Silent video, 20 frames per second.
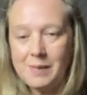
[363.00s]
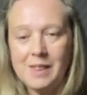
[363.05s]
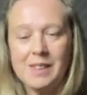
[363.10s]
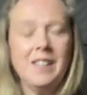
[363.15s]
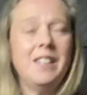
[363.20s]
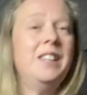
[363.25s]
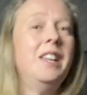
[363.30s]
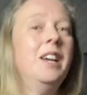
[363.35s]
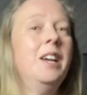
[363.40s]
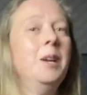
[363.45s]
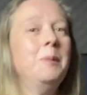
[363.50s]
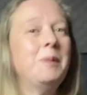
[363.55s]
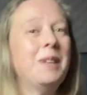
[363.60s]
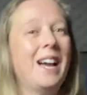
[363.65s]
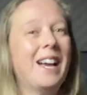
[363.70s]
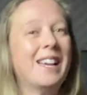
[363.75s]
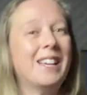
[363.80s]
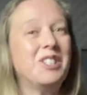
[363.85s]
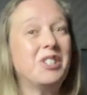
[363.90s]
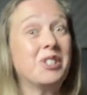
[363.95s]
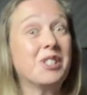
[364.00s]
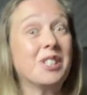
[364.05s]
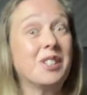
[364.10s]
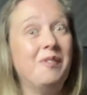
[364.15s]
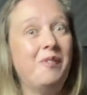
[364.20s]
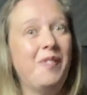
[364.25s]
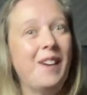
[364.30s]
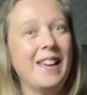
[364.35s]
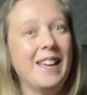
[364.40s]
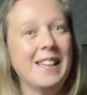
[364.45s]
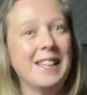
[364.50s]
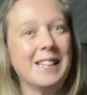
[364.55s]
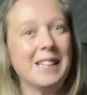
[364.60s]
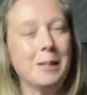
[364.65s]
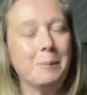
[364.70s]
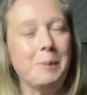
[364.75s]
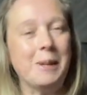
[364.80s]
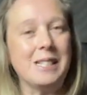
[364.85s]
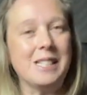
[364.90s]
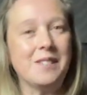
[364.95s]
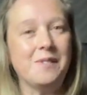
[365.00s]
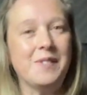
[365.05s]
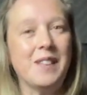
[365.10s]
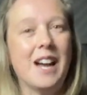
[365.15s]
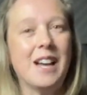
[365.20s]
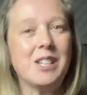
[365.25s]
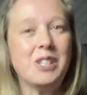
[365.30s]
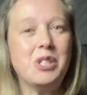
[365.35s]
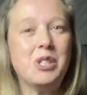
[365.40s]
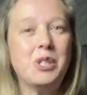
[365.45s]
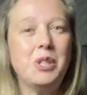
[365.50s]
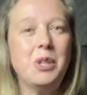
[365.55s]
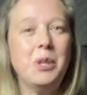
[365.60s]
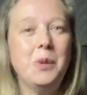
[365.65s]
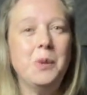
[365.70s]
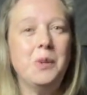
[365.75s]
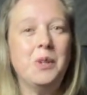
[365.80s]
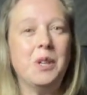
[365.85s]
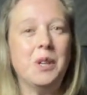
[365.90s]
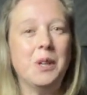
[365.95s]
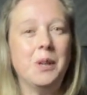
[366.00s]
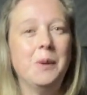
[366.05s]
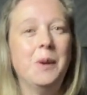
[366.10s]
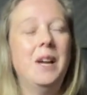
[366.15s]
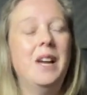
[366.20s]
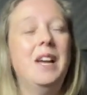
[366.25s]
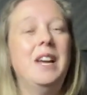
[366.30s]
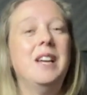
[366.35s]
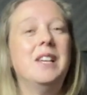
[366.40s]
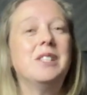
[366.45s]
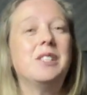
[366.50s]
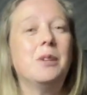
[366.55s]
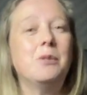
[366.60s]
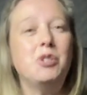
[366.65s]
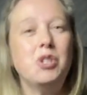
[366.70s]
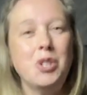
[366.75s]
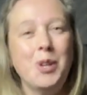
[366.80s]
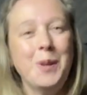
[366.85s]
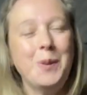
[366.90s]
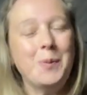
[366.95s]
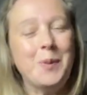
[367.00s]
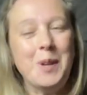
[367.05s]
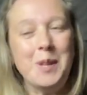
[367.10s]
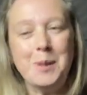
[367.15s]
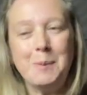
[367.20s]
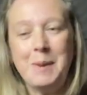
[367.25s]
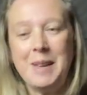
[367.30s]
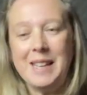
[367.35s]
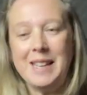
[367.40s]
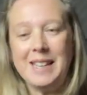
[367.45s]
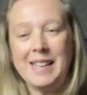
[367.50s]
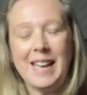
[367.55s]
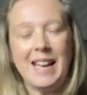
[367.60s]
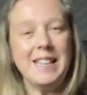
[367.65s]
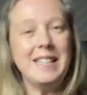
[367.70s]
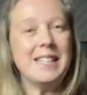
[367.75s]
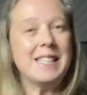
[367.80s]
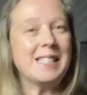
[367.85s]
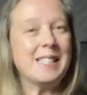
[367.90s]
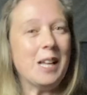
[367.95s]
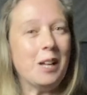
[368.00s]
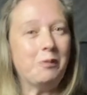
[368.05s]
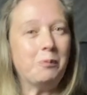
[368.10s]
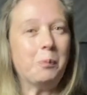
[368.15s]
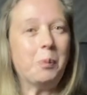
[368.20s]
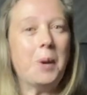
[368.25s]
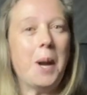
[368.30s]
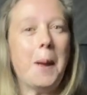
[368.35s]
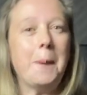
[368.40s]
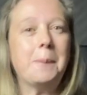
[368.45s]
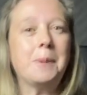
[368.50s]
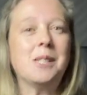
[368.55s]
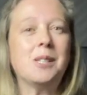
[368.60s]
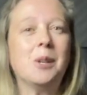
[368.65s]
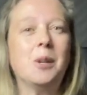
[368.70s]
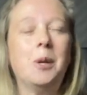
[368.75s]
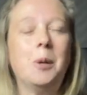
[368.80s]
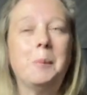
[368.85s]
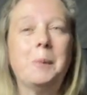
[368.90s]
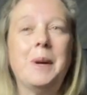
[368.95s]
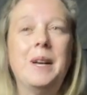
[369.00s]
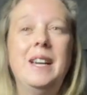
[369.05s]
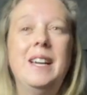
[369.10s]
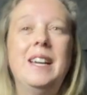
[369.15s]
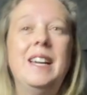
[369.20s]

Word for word: And I hope that I can just convey a little bit of that to you. So join with me in getting yourself prepped up.